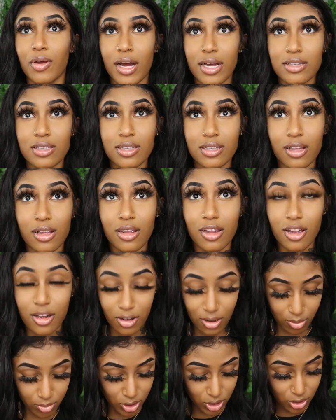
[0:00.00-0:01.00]
You guys,
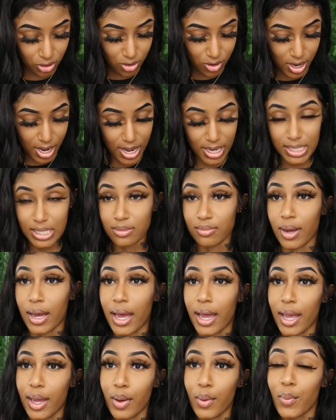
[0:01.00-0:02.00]
look, I'm gonna show you guys
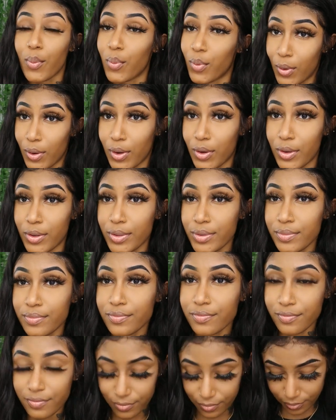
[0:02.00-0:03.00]
my wall.
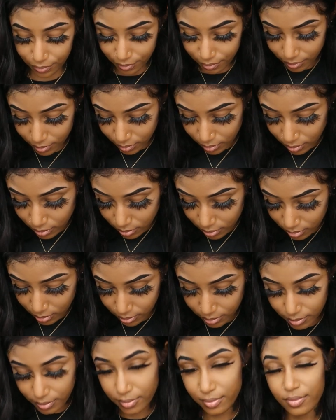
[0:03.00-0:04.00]
Look
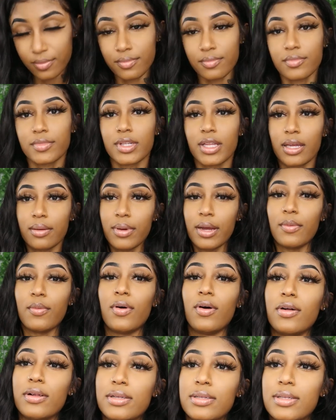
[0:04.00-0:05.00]
at my
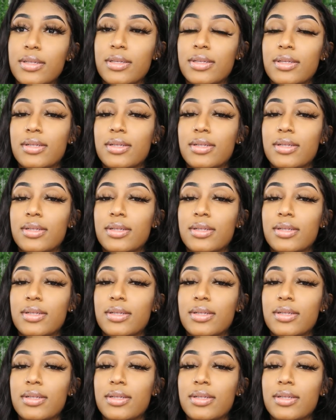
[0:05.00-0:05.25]
wall.